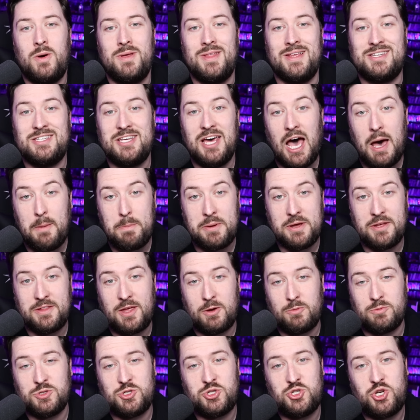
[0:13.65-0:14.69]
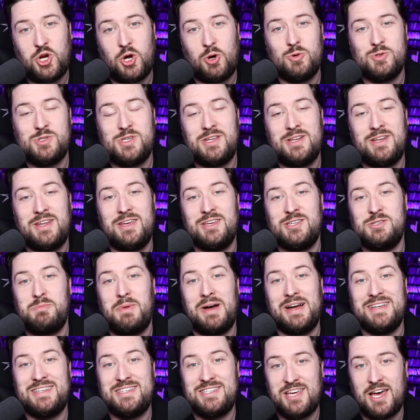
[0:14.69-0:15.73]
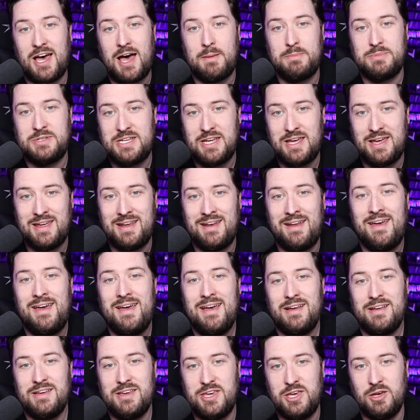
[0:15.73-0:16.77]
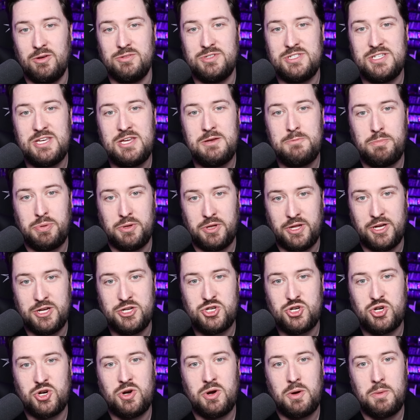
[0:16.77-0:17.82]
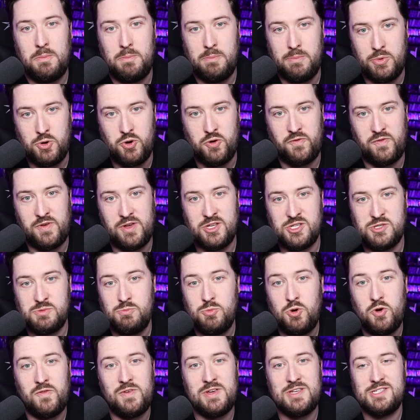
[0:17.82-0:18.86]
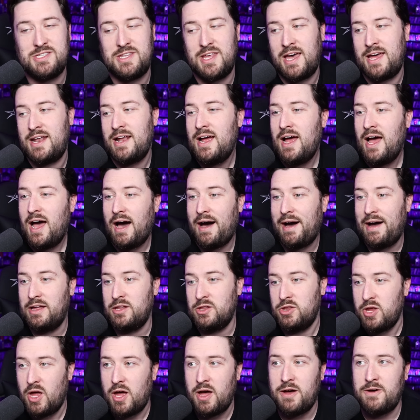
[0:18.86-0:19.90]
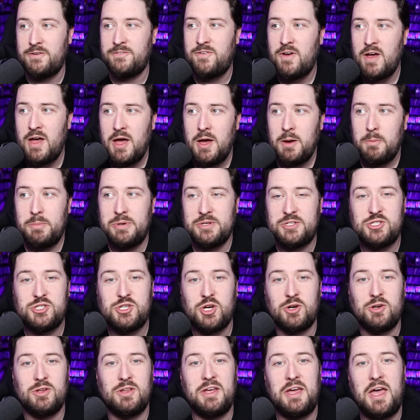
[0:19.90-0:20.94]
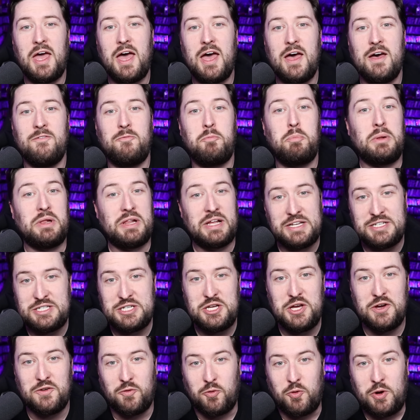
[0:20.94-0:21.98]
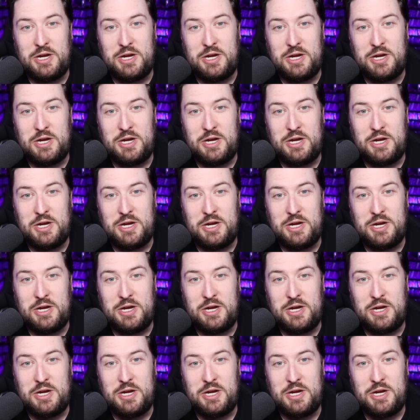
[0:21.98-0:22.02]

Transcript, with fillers: And the topic that was chosen is my top 10 guilty pleasure movies. Movies that I love, but certainly have plenty of